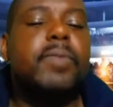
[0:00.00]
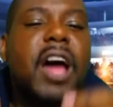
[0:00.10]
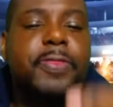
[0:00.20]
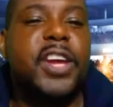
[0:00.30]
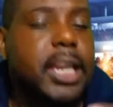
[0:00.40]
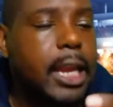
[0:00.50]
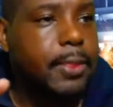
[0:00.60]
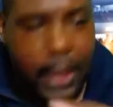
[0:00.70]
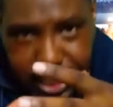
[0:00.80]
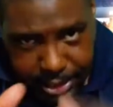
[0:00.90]
I think
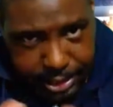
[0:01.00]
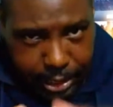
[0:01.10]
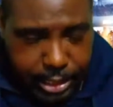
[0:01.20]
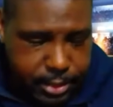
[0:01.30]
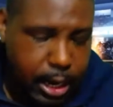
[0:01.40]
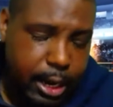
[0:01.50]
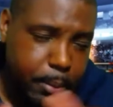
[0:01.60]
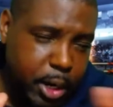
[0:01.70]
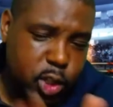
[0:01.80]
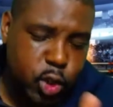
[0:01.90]
there's a sickness, and
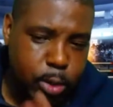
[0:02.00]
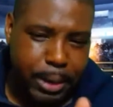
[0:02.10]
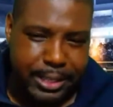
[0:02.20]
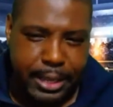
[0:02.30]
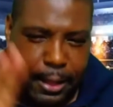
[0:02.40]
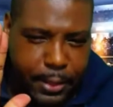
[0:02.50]
I'm going to talk about it.